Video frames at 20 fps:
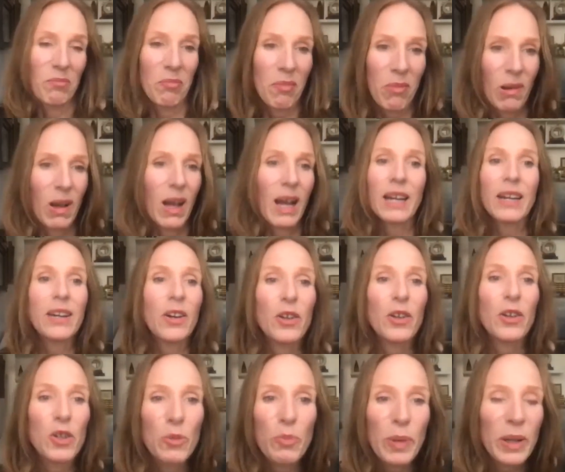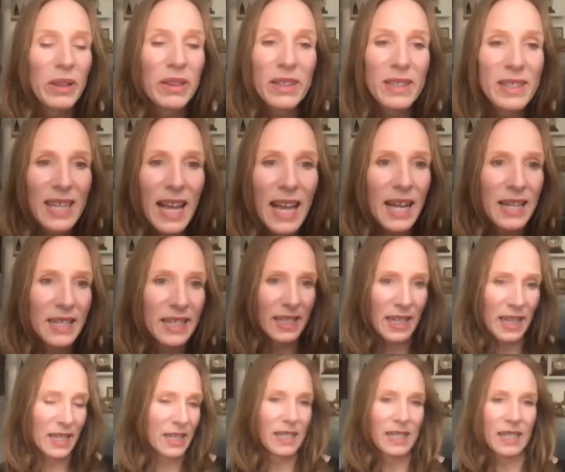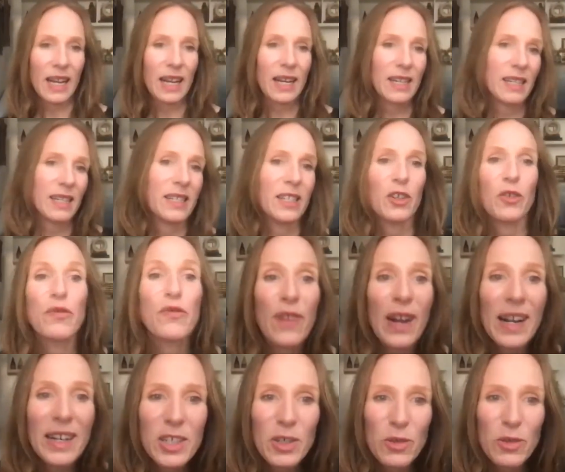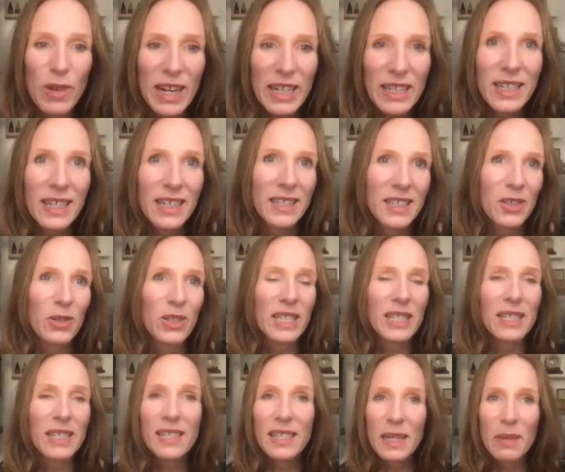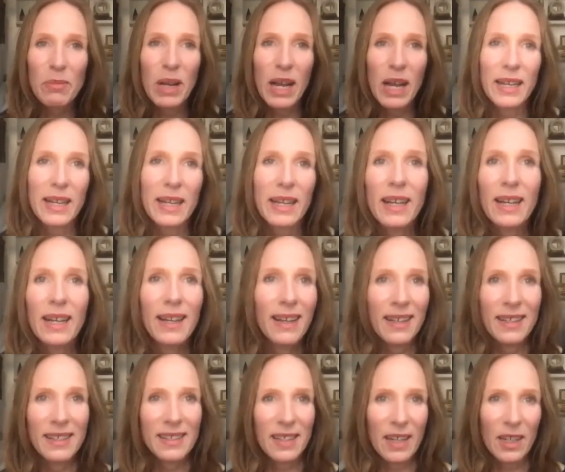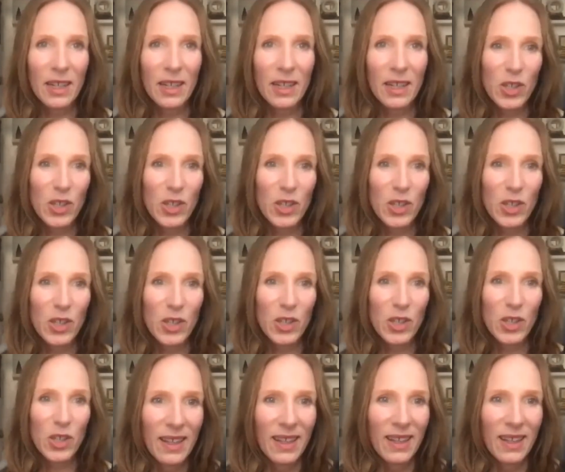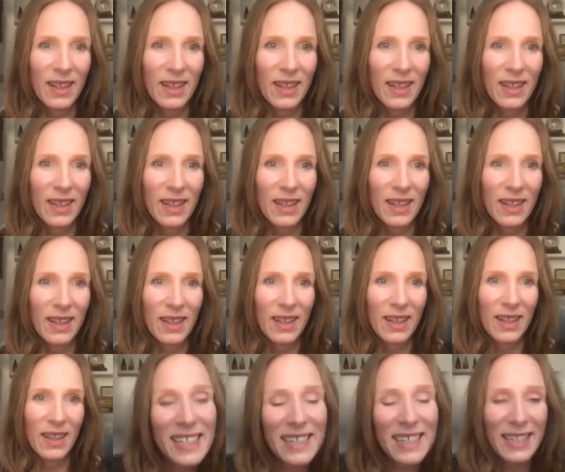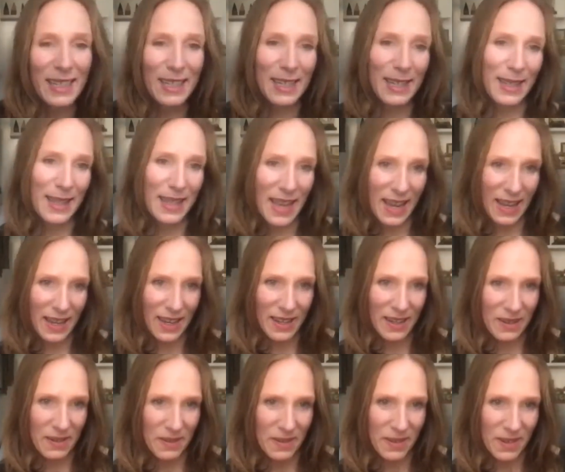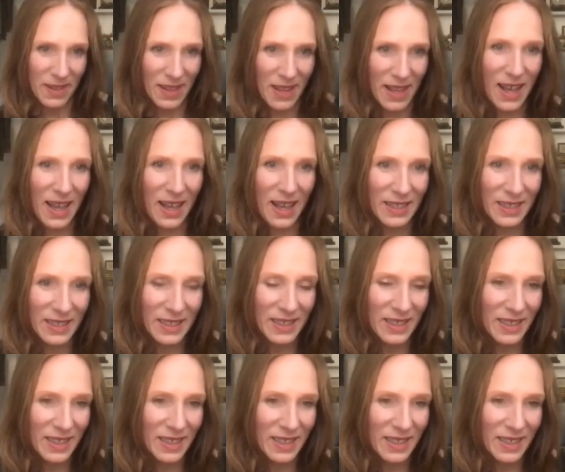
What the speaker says: I don't know, you built the sets and your friend directed it. So it didn't seem like such a distant thing. And